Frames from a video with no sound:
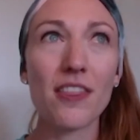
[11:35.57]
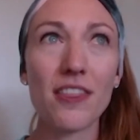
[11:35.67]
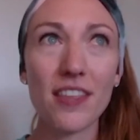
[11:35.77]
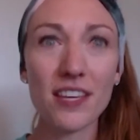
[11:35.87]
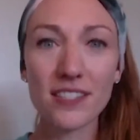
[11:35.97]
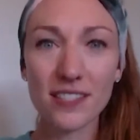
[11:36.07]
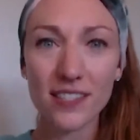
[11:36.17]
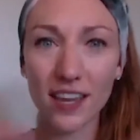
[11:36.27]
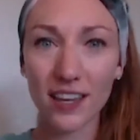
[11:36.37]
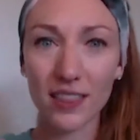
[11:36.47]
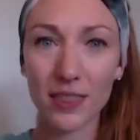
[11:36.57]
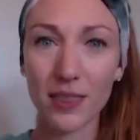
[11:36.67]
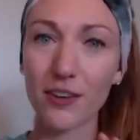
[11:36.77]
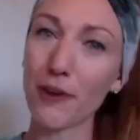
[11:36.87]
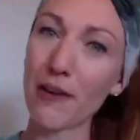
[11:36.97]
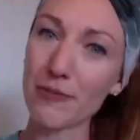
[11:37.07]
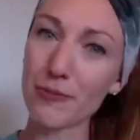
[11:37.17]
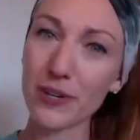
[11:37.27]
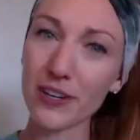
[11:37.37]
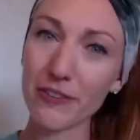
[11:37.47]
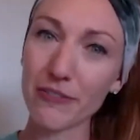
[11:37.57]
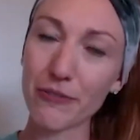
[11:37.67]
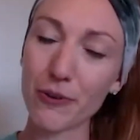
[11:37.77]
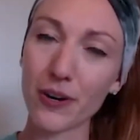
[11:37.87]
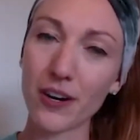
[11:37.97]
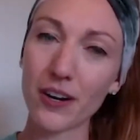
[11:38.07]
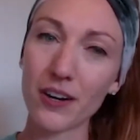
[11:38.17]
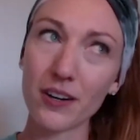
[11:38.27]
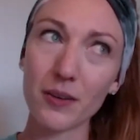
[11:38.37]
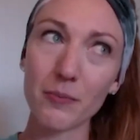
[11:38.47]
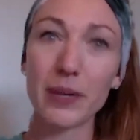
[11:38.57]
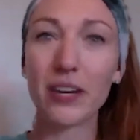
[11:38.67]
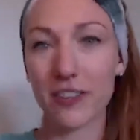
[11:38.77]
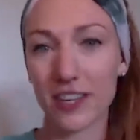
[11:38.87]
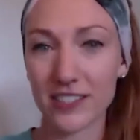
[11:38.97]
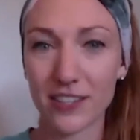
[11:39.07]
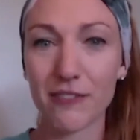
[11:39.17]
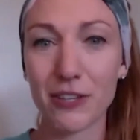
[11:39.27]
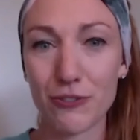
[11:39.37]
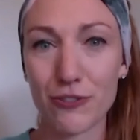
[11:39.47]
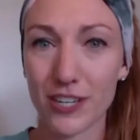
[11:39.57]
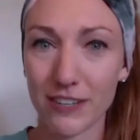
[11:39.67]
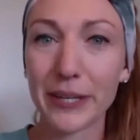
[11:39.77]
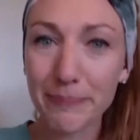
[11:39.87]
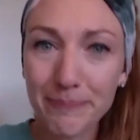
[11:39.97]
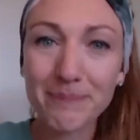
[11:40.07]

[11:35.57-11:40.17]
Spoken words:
this is like the groundwork for bigger things in the future, even.